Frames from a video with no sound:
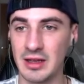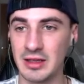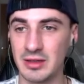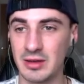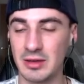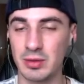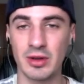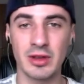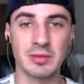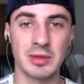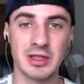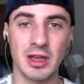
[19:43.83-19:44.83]
it's one of
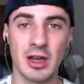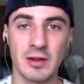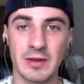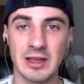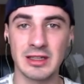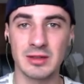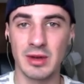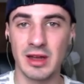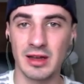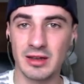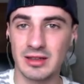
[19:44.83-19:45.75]
those Berserk things where